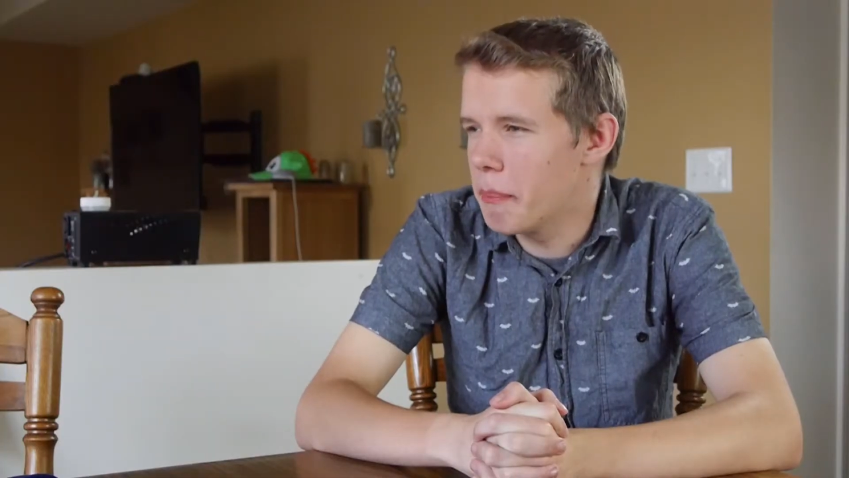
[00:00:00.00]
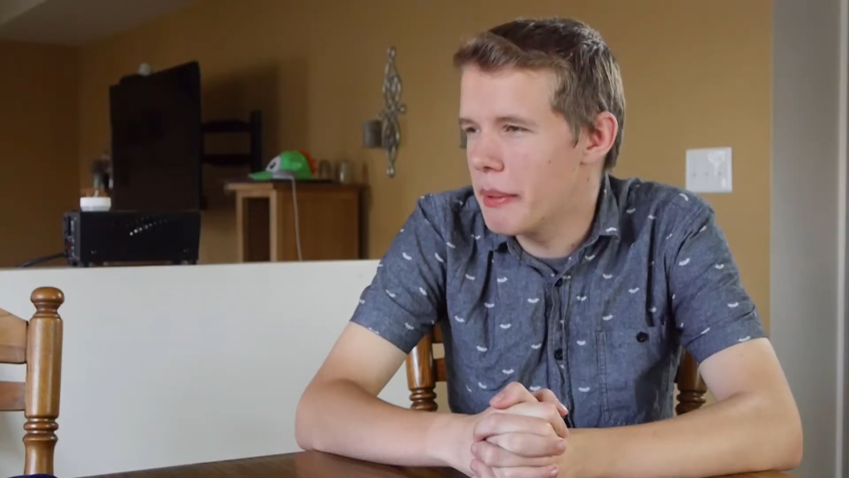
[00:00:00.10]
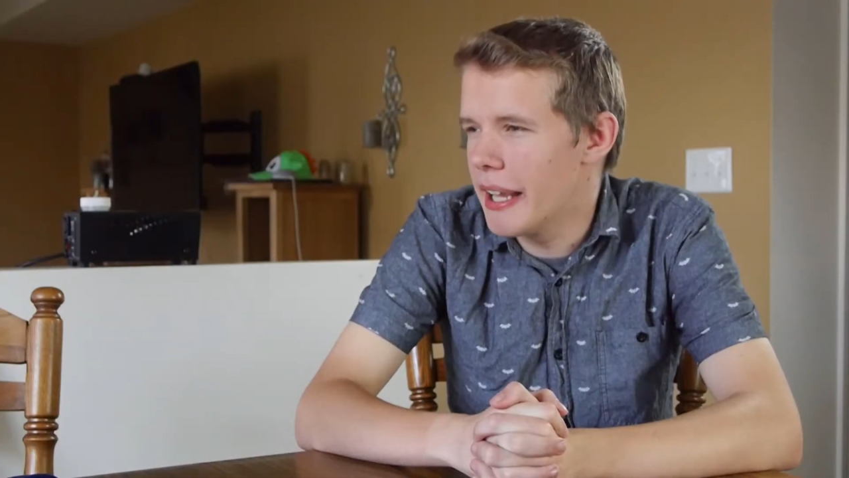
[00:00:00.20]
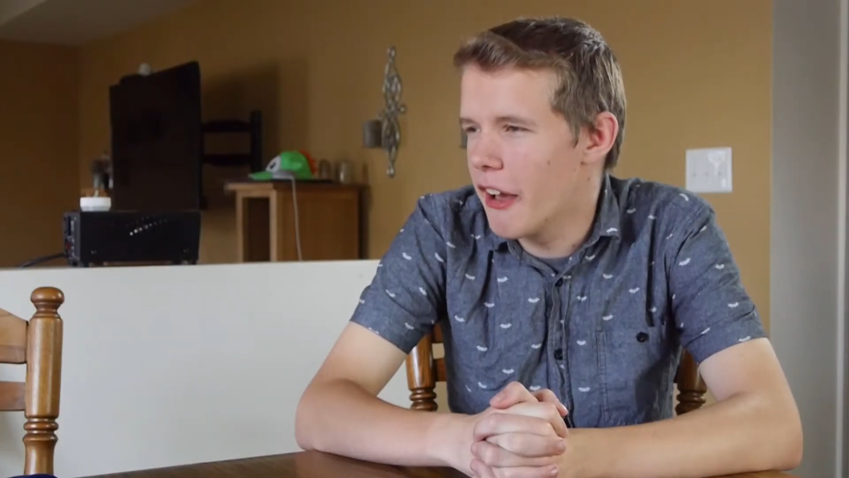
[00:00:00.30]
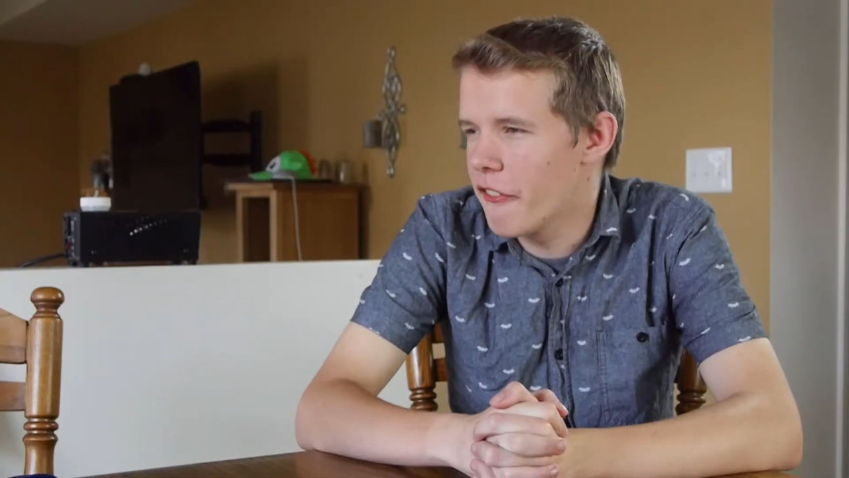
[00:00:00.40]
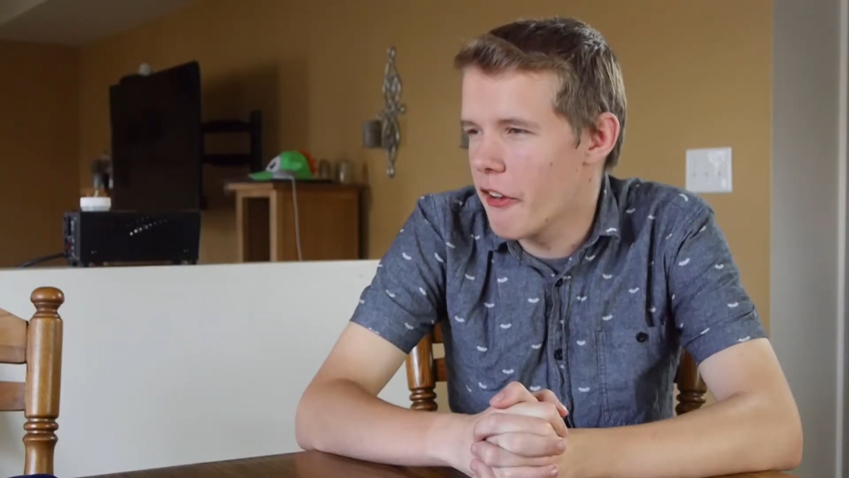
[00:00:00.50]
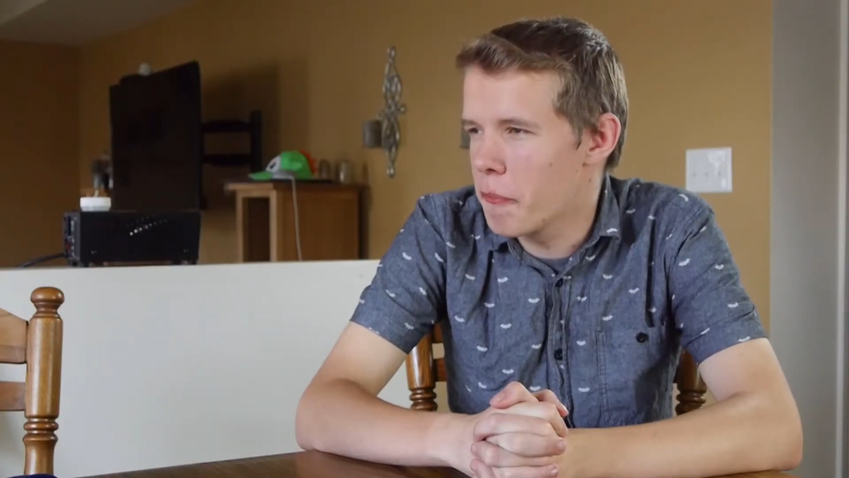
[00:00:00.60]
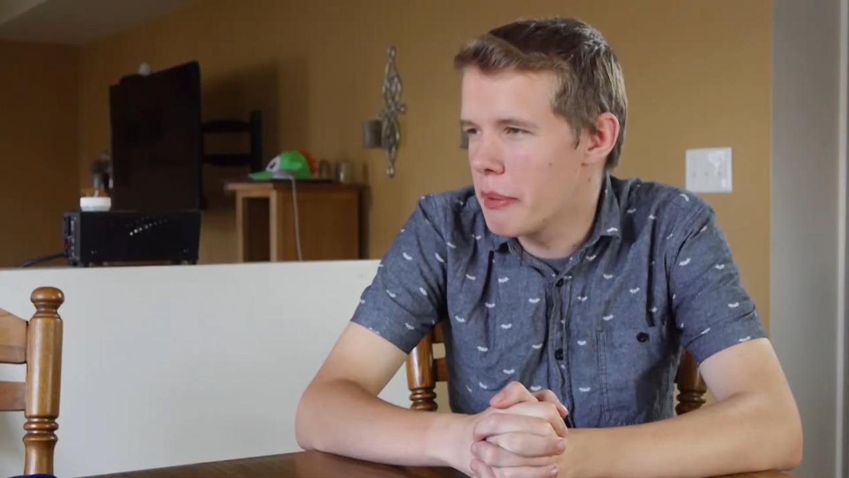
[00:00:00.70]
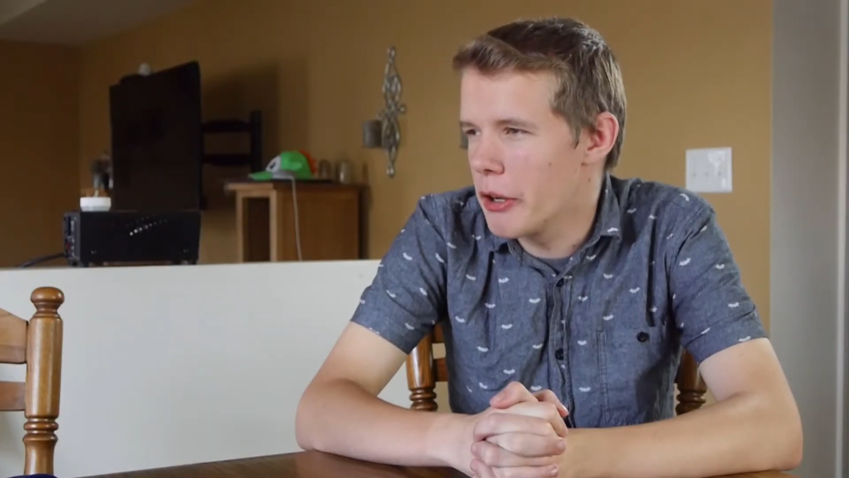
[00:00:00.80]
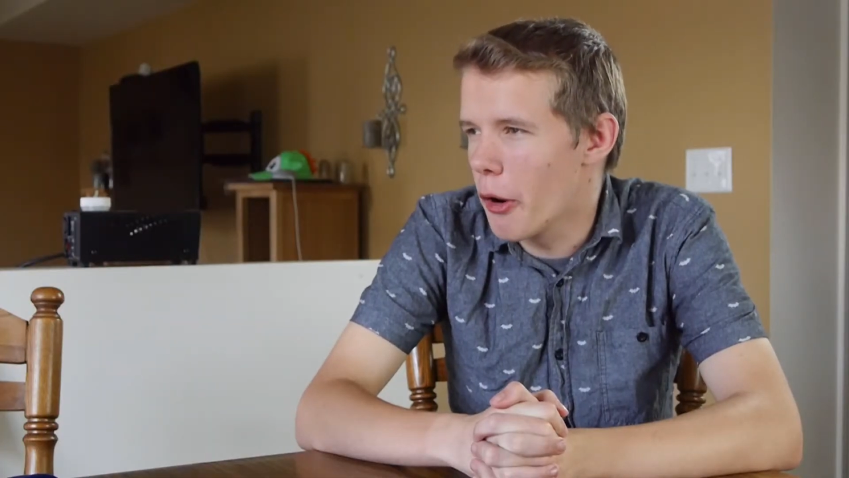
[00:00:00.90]

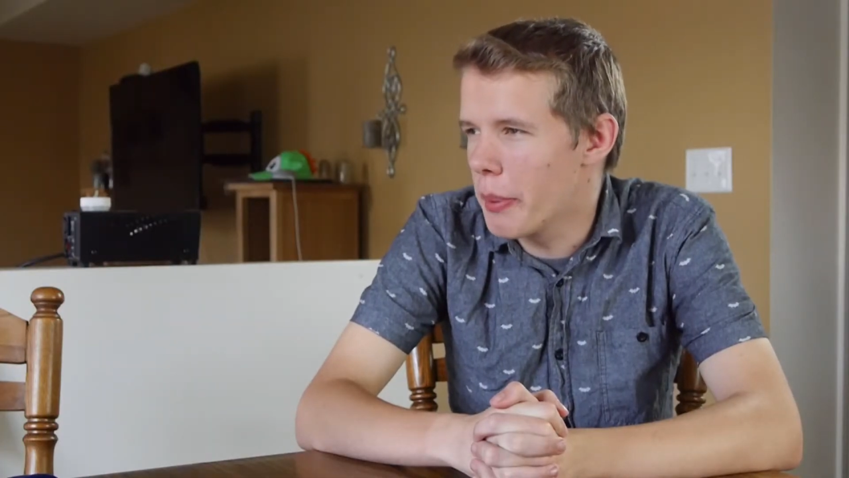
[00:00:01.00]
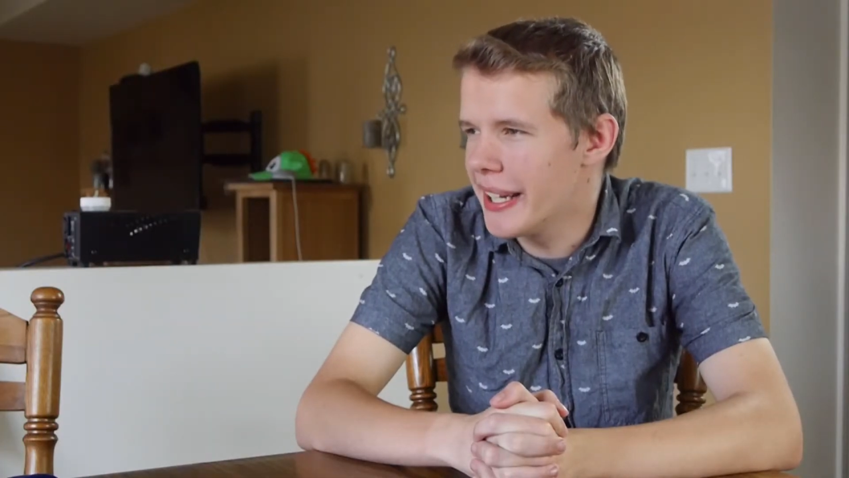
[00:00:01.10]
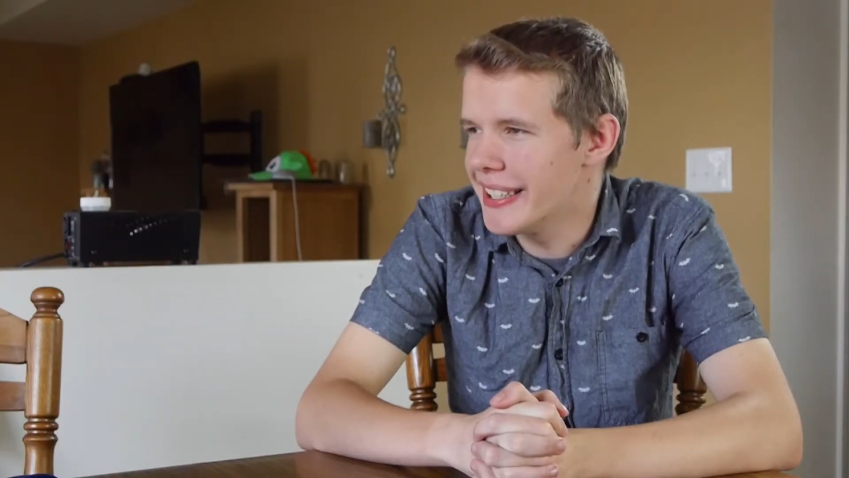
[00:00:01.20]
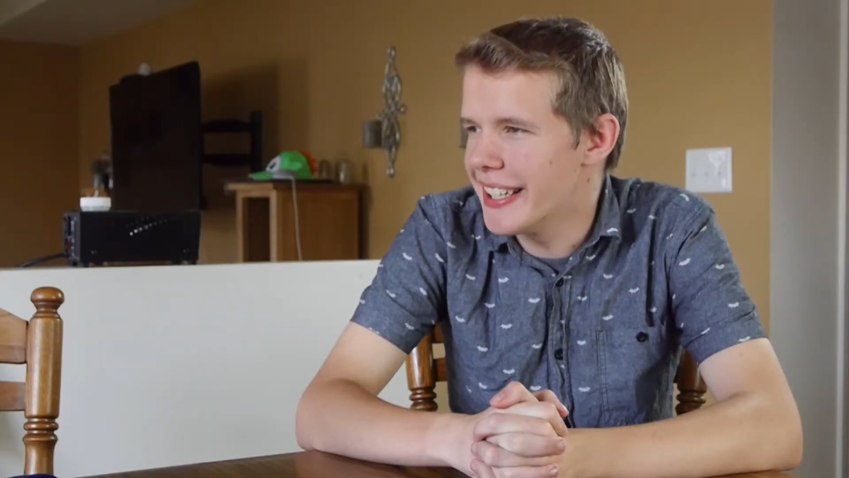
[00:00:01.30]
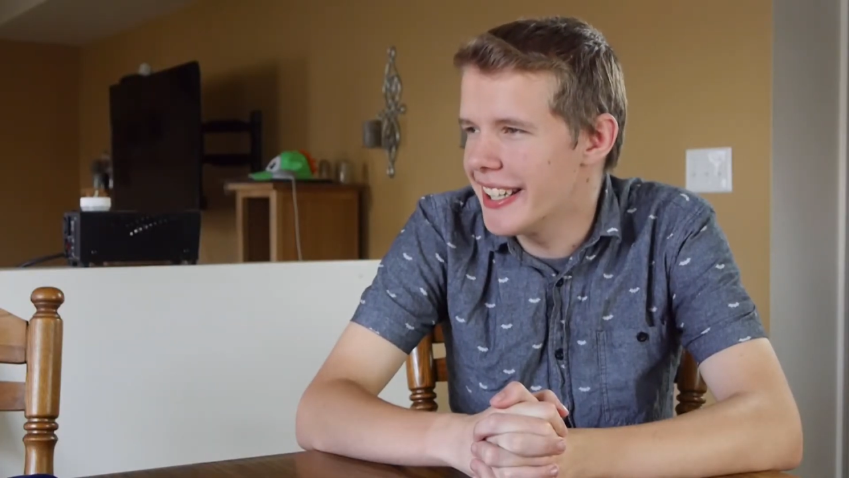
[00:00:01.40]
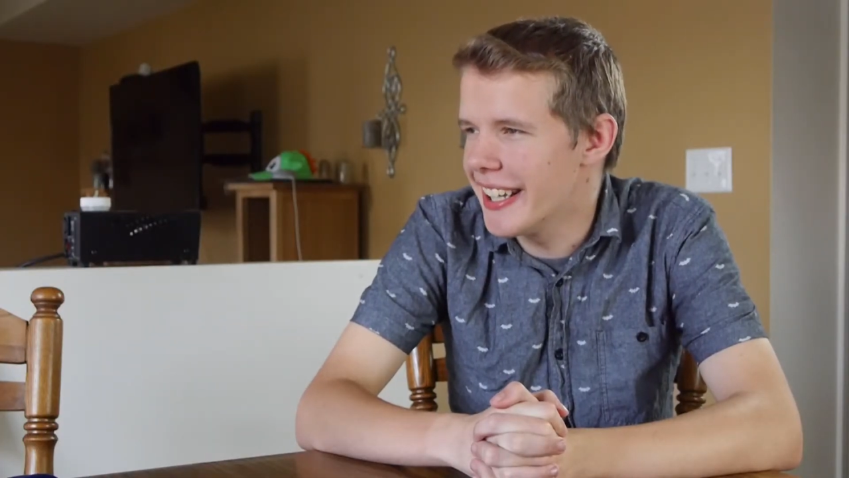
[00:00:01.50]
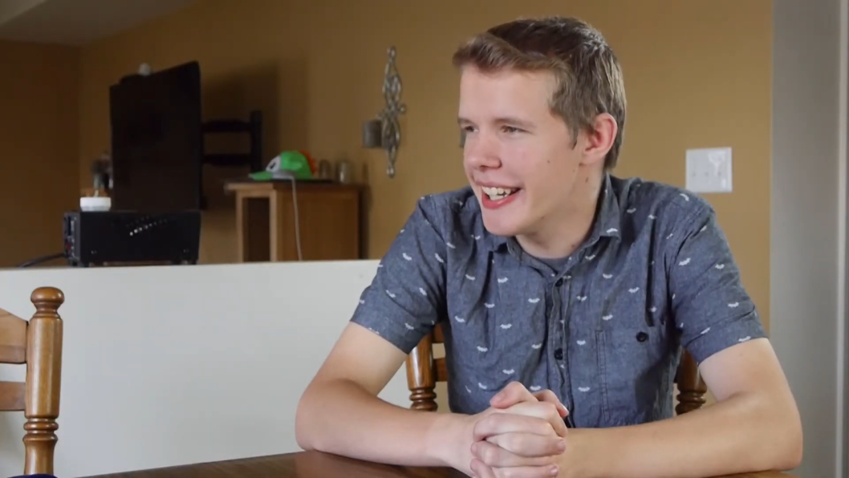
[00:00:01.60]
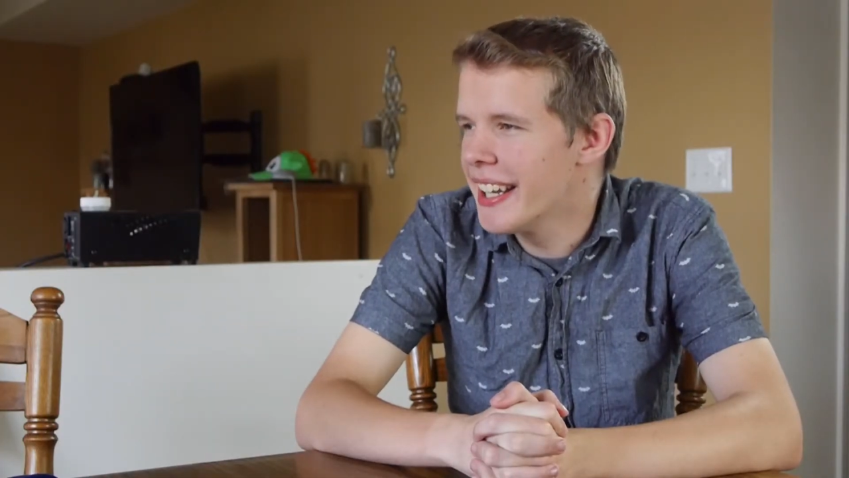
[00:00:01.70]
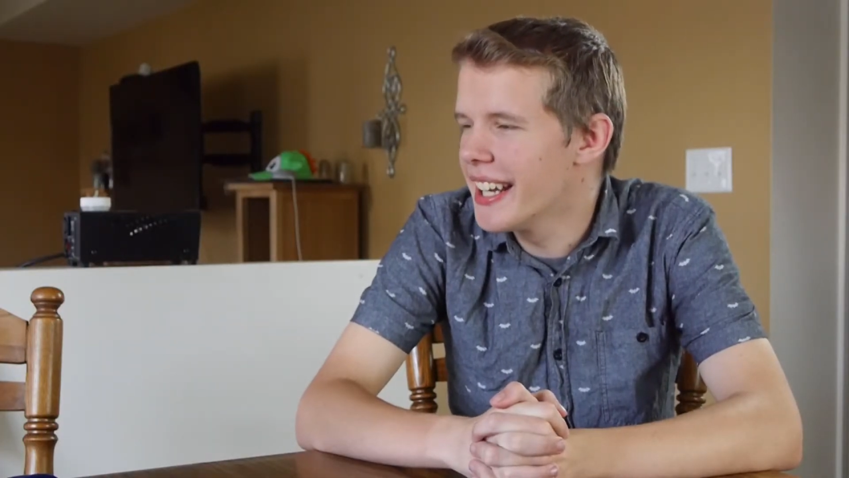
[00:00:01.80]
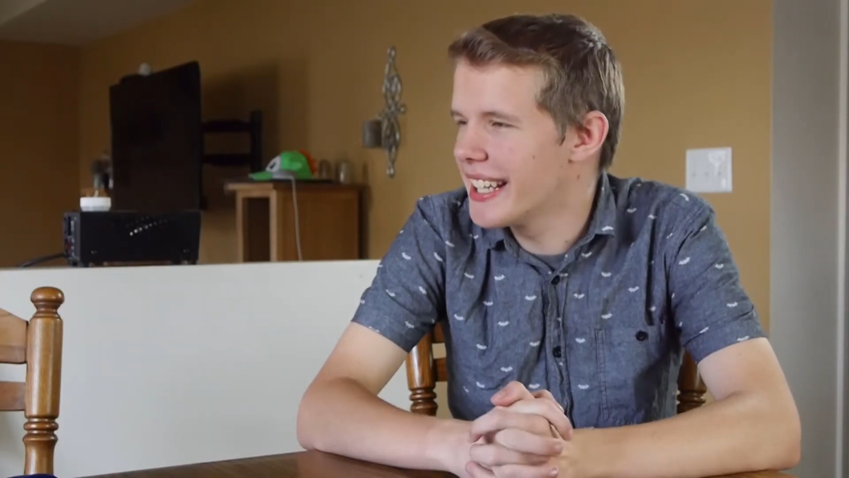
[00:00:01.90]
BFFBOPTD.